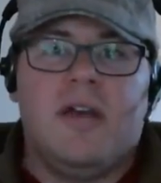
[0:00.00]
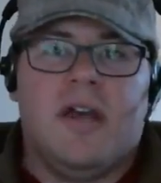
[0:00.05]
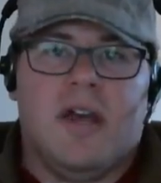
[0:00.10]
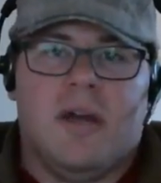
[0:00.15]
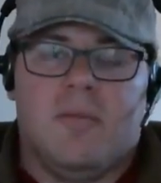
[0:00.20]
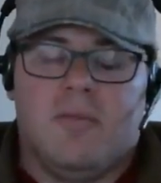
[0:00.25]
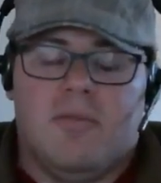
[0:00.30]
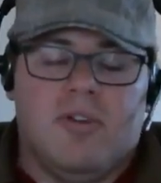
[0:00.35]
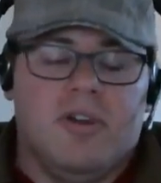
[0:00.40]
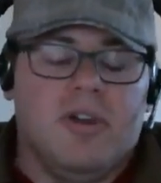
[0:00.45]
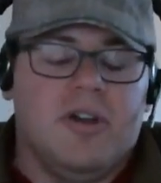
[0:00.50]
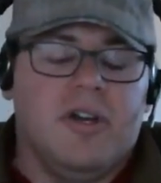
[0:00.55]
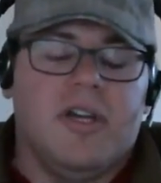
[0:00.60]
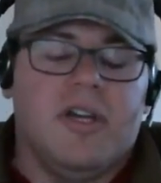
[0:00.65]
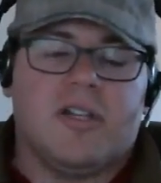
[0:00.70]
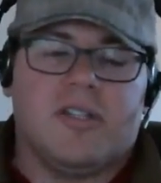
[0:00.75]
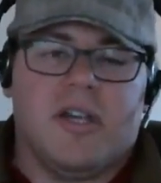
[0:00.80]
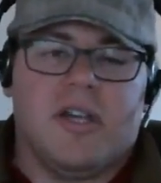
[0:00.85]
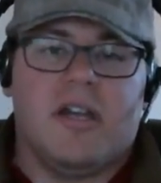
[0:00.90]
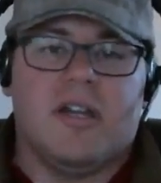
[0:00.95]
and I'm
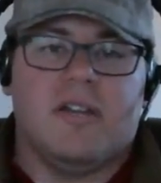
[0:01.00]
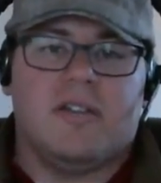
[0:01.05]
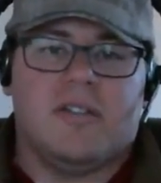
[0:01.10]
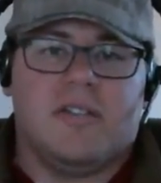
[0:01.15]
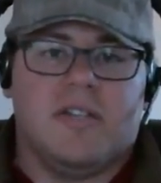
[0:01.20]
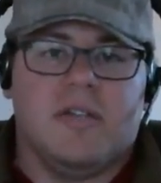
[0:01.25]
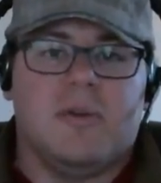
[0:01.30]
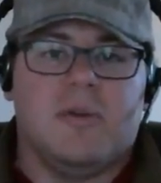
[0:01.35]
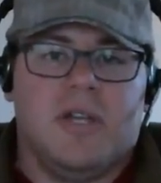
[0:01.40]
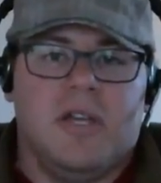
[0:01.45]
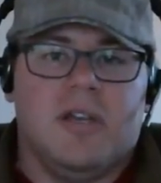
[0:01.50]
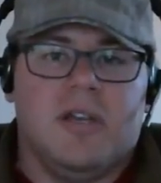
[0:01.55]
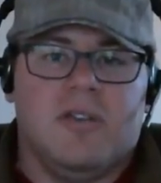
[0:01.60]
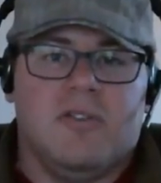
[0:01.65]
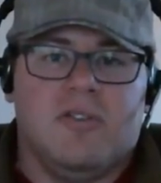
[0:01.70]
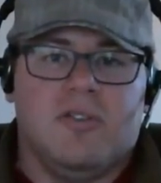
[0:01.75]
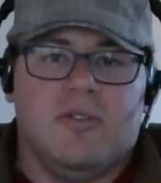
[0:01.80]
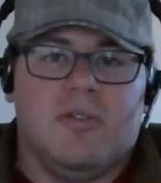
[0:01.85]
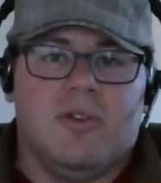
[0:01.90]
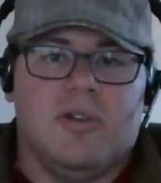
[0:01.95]
really excited to see what he
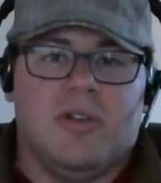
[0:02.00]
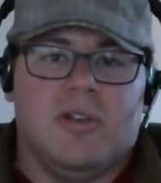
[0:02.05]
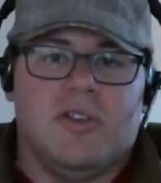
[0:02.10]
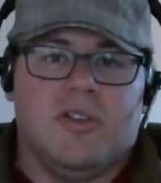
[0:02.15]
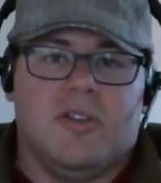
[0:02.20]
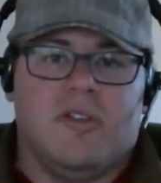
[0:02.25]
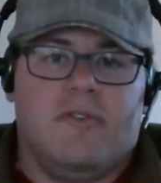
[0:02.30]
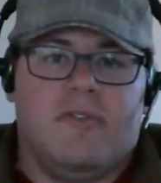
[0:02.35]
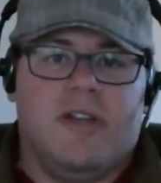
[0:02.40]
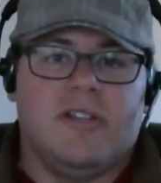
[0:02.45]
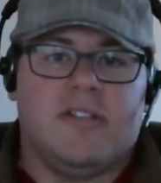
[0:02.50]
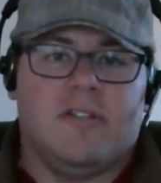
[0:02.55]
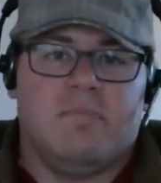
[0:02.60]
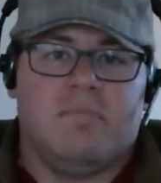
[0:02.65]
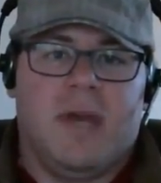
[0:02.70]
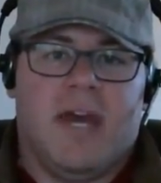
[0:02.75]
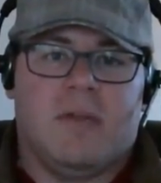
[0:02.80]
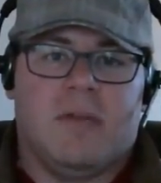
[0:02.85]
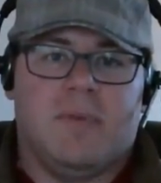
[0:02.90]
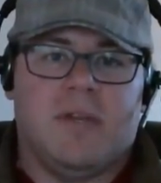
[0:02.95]
can do as a defensive
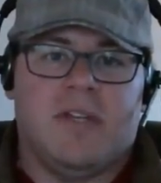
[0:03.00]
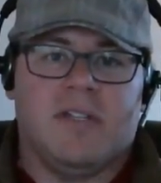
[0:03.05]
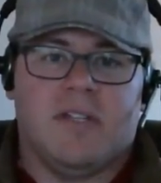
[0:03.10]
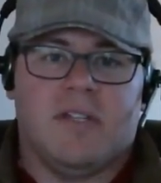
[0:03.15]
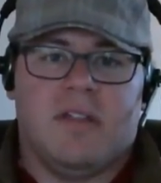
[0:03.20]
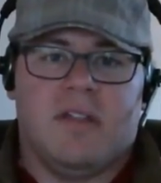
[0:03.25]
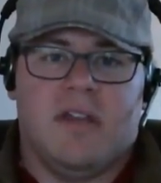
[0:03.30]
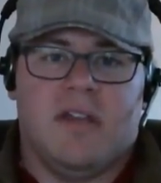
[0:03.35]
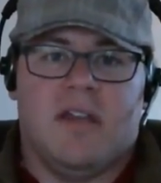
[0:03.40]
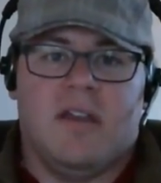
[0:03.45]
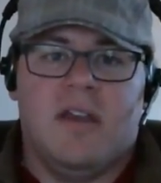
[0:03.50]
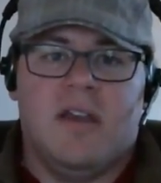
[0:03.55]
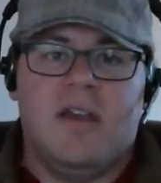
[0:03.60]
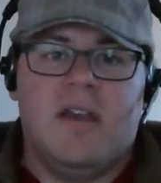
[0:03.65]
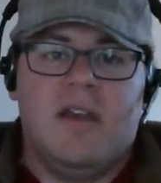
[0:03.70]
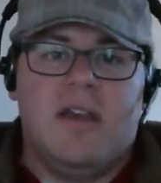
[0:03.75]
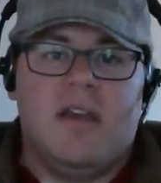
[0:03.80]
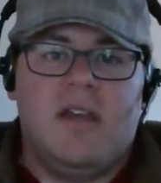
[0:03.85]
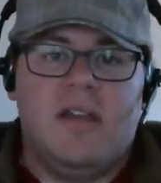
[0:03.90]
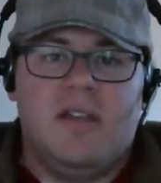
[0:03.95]
back, because I think
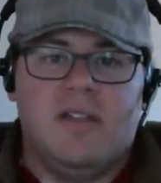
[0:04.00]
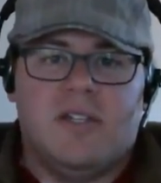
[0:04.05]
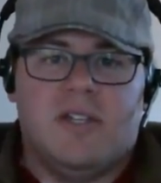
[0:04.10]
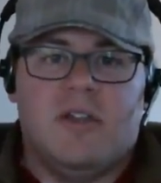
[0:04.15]
he's